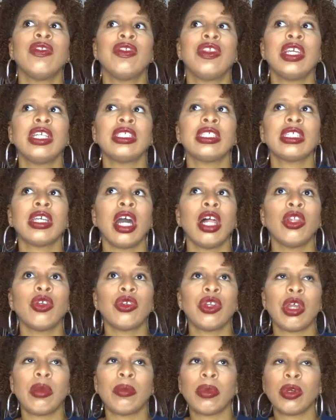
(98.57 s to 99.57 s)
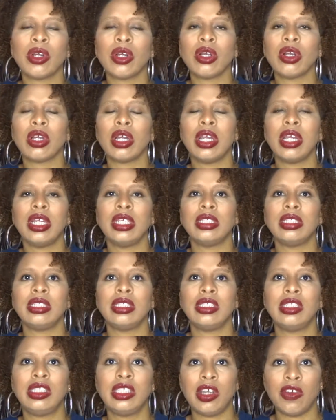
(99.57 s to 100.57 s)
this color number
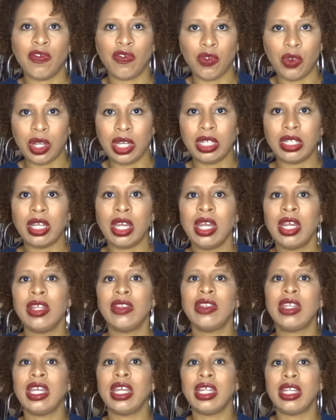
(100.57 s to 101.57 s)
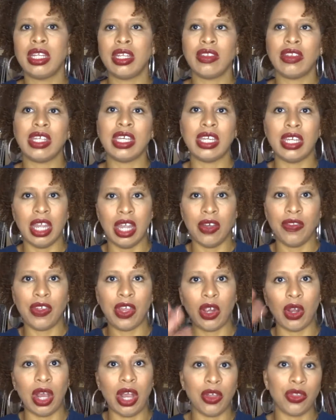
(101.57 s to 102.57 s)
is different than the
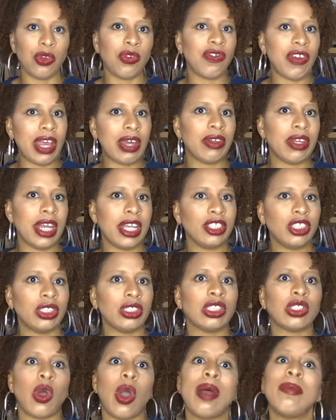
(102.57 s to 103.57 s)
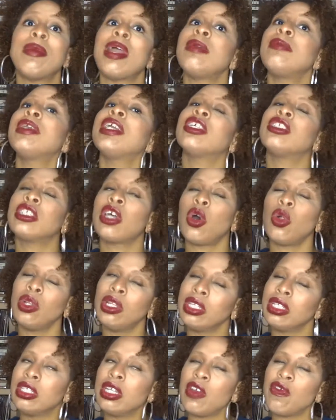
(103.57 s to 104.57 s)
their other foundations. So I may be a
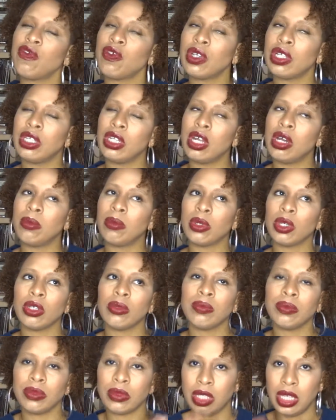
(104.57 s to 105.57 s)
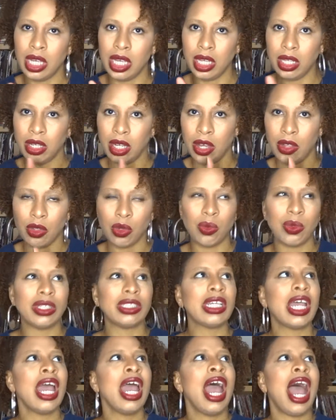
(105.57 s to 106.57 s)
totally different number in other
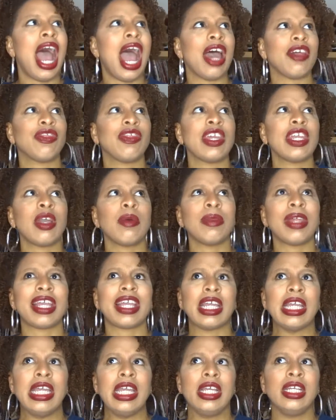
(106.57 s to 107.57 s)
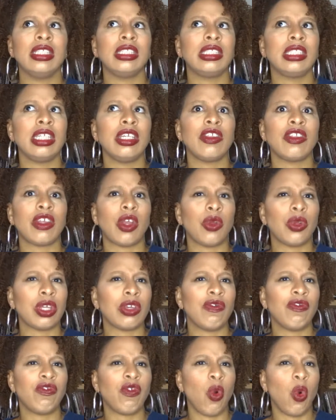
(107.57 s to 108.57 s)
ones. I think I'm like an N C
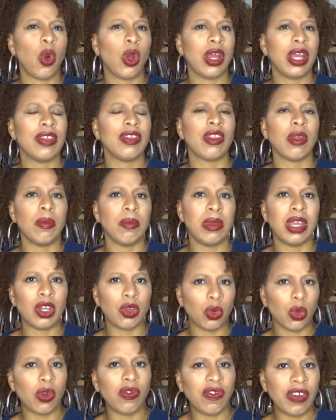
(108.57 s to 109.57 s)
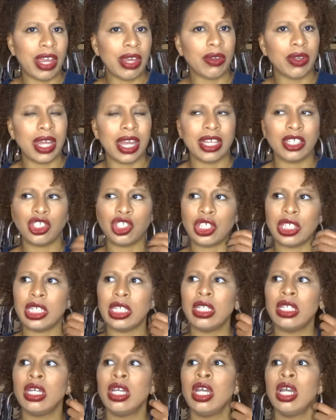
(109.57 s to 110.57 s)
thirty-four in the mineral
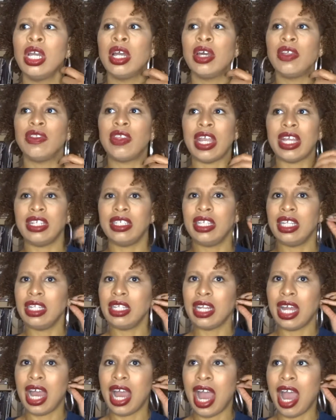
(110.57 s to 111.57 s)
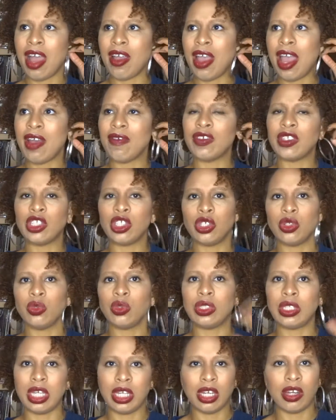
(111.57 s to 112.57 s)
foundation. They did not, I haven't
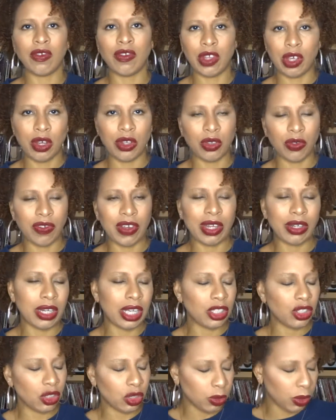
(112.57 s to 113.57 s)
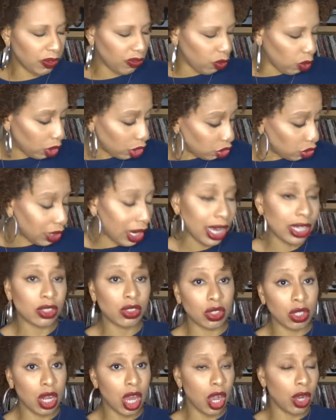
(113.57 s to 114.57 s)
used any of their other foundations before, as you
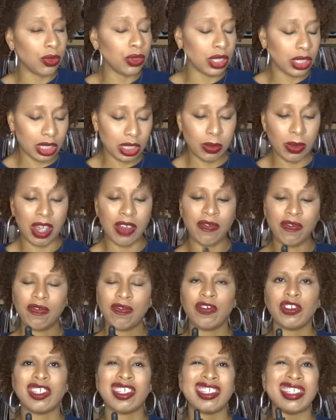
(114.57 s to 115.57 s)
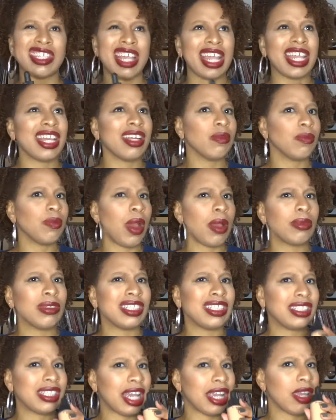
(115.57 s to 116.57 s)
guys know. This is my second, probably
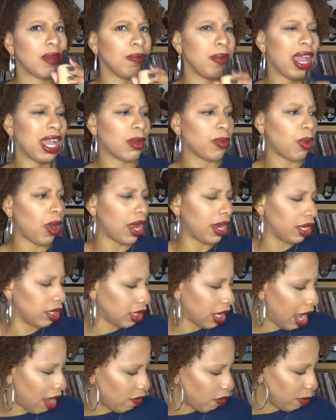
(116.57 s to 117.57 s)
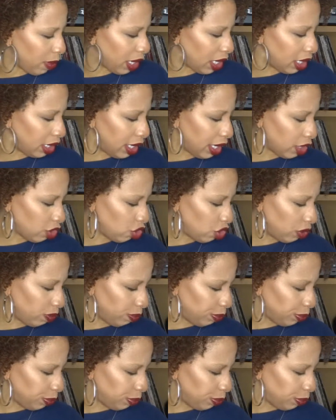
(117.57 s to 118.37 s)
second MAC product I have in my collection.